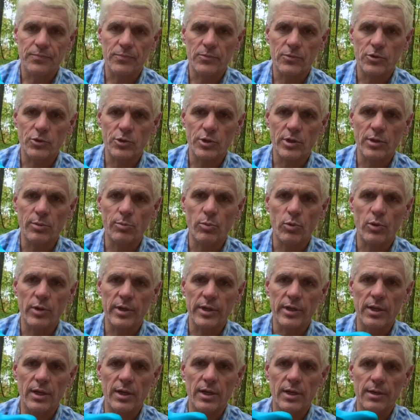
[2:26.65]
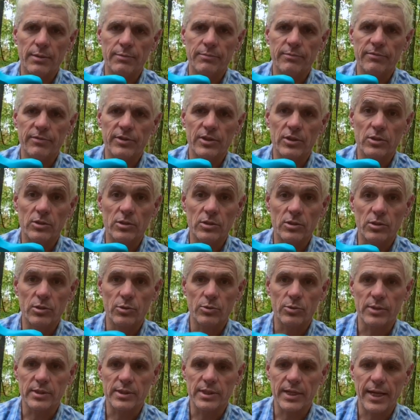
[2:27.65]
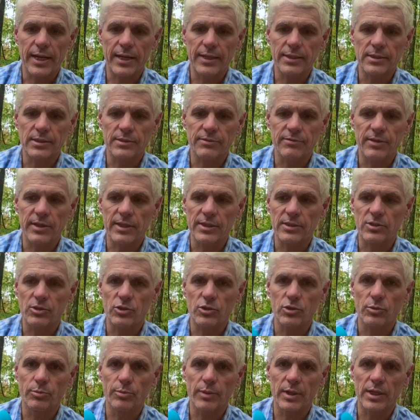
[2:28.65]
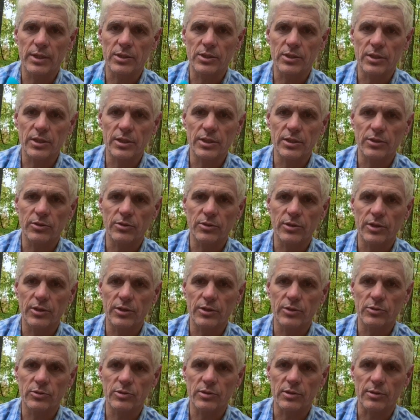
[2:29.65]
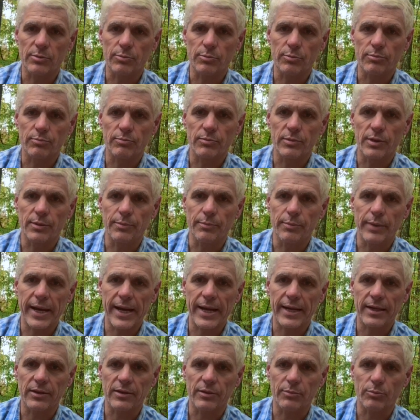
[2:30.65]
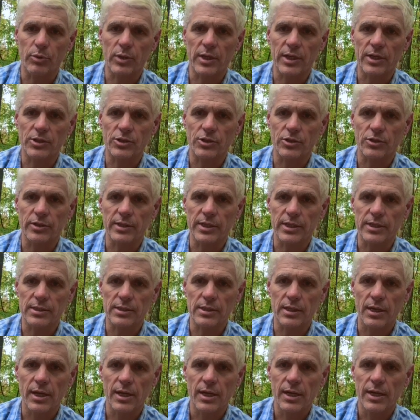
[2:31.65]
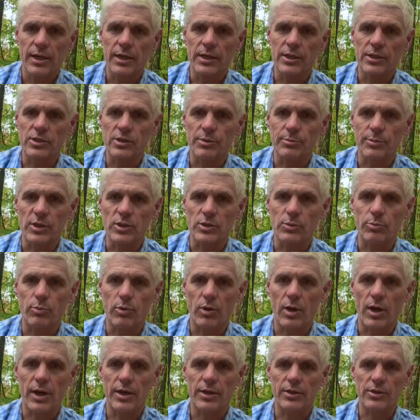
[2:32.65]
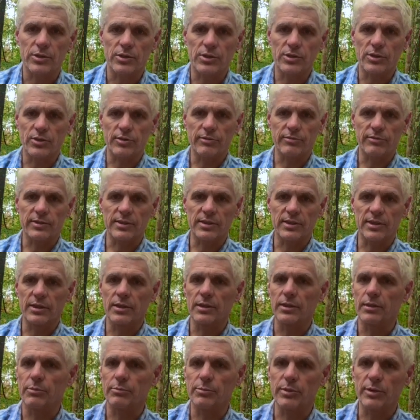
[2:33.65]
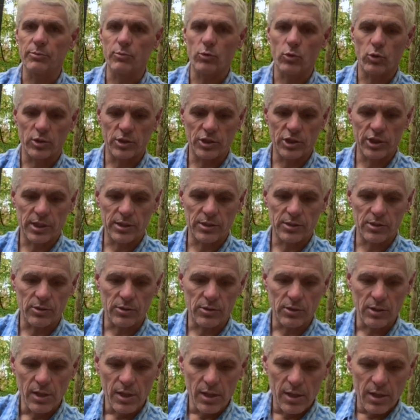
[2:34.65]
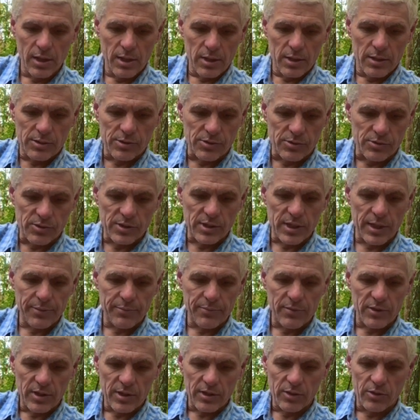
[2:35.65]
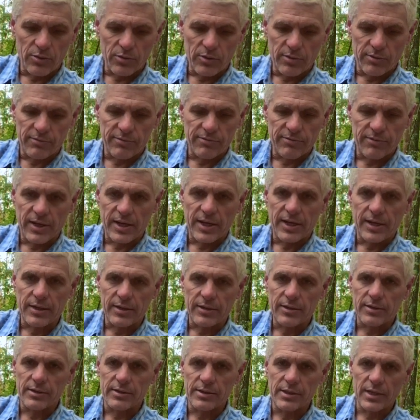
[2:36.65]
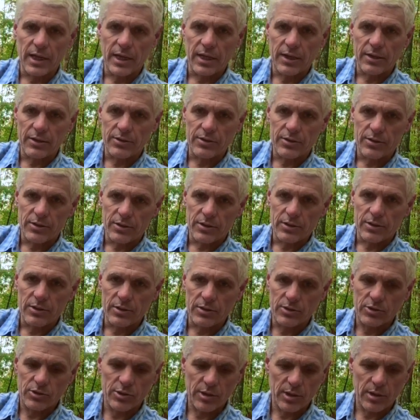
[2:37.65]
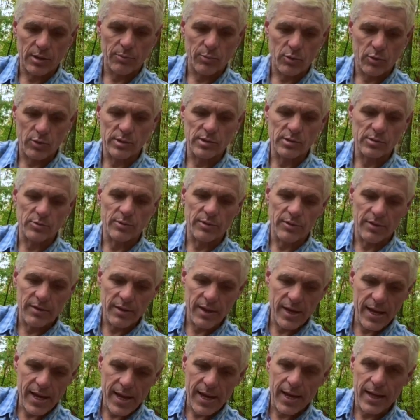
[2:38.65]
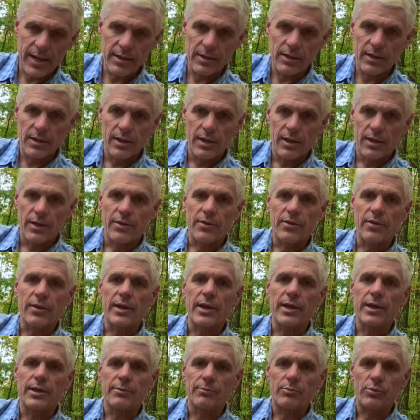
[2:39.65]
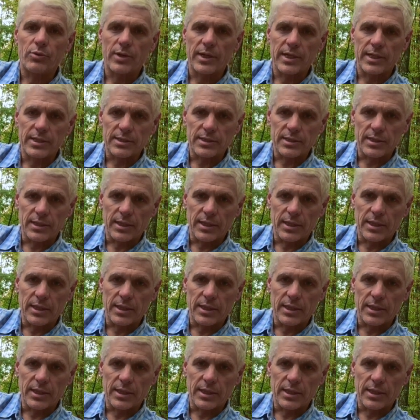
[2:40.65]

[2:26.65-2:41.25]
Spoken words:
trigger point knob feels too intense, if that's too much, then you can use the back of the pressure disc. It's a much broader surface and it'll be more gentle. So same thing, you can find the tender trigger points with that, then press in